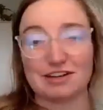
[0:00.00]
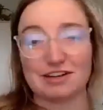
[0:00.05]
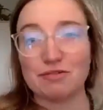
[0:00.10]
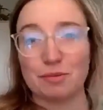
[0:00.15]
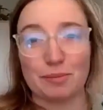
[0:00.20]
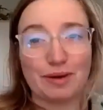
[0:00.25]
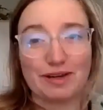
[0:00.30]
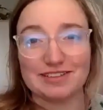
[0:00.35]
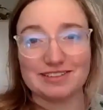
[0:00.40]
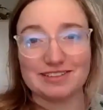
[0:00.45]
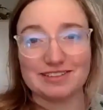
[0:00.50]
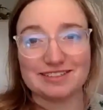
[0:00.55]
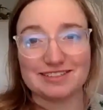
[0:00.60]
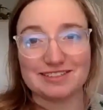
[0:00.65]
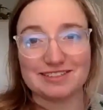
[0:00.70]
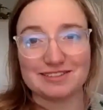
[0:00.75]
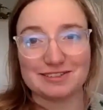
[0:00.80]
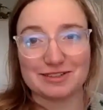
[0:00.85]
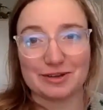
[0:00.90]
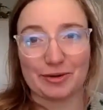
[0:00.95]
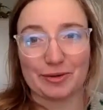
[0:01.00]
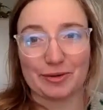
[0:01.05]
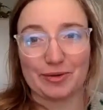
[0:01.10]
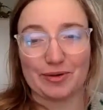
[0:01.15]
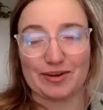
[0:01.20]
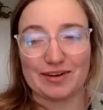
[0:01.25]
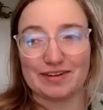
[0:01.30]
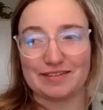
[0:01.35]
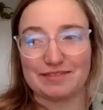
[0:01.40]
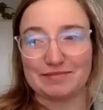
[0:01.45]
several months.
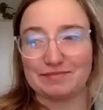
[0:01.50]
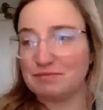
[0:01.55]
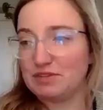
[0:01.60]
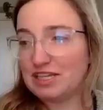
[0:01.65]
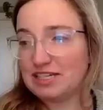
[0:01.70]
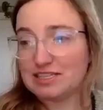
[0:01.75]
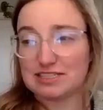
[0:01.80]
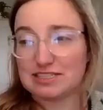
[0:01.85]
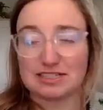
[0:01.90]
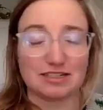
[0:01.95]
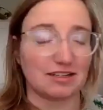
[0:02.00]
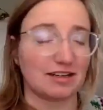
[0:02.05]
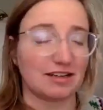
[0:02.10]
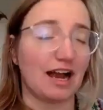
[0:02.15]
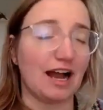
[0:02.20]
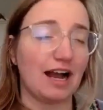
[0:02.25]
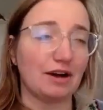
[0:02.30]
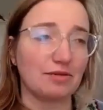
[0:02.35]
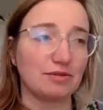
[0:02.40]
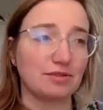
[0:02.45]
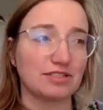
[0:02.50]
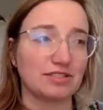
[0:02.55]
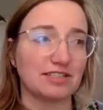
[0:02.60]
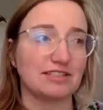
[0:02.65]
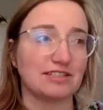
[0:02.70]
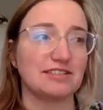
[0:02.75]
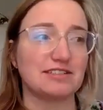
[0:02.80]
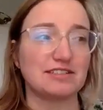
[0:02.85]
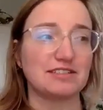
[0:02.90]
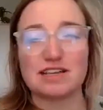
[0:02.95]
So listed her
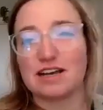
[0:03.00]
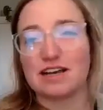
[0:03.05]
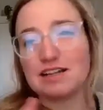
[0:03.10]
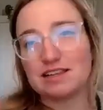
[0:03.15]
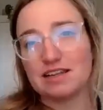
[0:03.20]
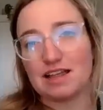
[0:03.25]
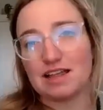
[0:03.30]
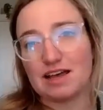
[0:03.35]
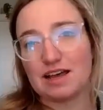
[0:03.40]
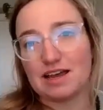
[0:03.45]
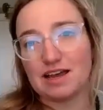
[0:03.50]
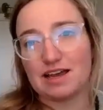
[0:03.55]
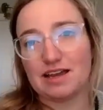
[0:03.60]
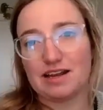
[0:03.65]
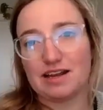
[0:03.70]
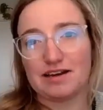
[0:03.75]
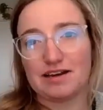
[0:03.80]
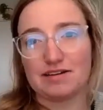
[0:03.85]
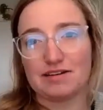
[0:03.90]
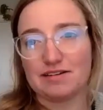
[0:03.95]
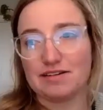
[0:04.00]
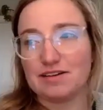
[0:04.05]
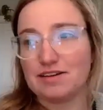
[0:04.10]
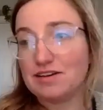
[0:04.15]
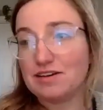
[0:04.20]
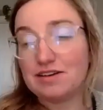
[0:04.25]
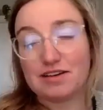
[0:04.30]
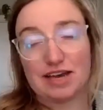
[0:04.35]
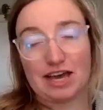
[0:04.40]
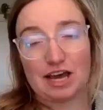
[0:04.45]
houses online,
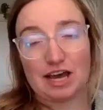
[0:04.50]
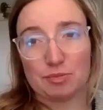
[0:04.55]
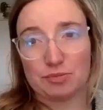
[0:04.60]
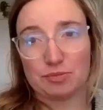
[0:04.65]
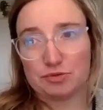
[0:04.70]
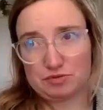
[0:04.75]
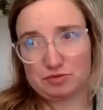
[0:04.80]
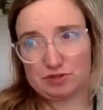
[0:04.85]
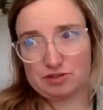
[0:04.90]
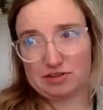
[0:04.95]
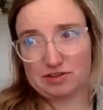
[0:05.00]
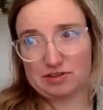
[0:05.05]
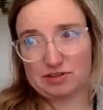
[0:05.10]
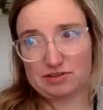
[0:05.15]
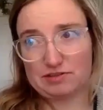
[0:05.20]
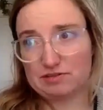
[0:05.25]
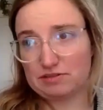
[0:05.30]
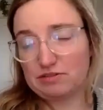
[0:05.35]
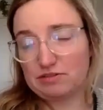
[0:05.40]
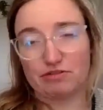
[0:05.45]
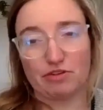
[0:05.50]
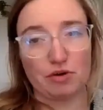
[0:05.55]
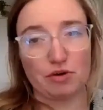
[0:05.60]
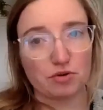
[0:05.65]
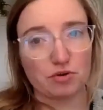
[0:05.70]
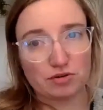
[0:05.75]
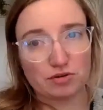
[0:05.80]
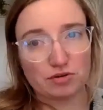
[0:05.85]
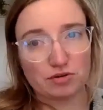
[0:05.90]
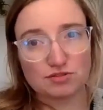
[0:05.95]
helped with the
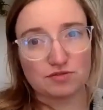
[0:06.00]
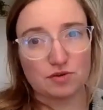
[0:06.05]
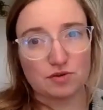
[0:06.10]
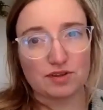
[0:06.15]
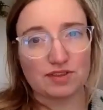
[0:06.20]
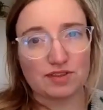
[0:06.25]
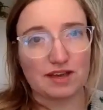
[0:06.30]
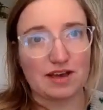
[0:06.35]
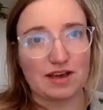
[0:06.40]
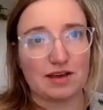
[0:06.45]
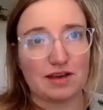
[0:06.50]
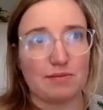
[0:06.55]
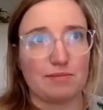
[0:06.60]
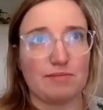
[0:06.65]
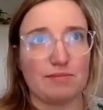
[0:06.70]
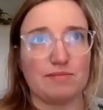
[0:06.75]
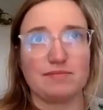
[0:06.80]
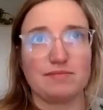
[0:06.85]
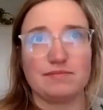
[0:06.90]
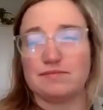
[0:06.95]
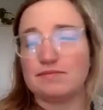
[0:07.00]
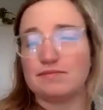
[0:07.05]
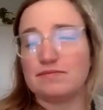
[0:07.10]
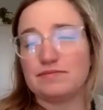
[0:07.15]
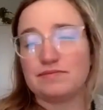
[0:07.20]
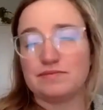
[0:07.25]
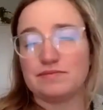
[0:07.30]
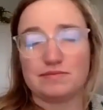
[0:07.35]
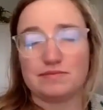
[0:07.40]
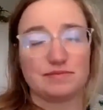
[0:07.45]
photos for them,
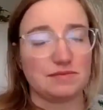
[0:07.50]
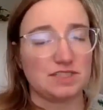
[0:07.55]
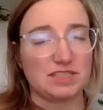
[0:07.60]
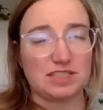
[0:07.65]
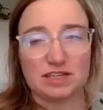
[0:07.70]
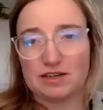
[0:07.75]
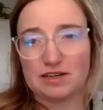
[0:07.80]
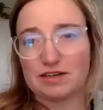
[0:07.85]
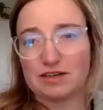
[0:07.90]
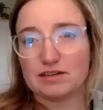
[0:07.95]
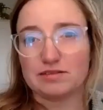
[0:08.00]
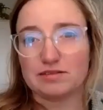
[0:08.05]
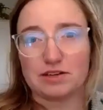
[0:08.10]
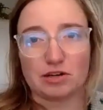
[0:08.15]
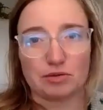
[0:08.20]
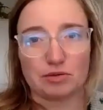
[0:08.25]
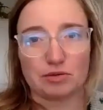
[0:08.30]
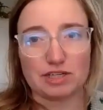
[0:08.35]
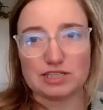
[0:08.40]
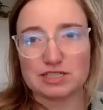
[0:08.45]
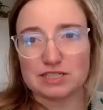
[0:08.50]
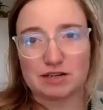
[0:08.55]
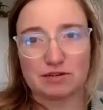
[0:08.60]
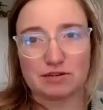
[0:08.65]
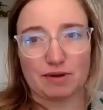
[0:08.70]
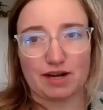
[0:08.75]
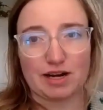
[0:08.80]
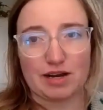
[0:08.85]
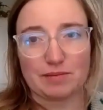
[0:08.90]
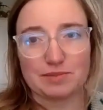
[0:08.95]
did, you know, listing
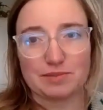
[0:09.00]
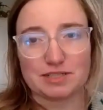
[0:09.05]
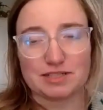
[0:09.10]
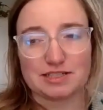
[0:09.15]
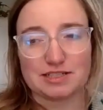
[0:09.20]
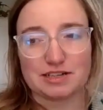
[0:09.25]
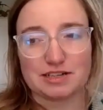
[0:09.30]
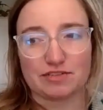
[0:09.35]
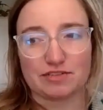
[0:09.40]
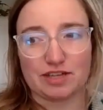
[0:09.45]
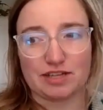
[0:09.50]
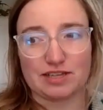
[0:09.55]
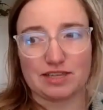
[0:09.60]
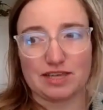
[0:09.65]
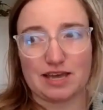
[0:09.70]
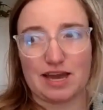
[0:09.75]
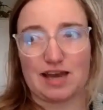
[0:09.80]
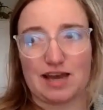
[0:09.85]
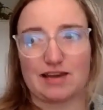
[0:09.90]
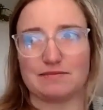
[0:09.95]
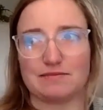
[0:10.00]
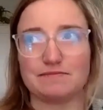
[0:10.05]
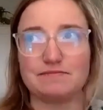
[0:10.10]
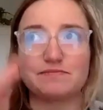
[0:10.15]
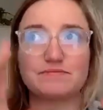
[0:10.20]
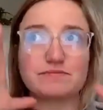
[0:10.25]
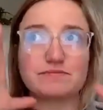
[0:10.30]
write-ups and stuff like that.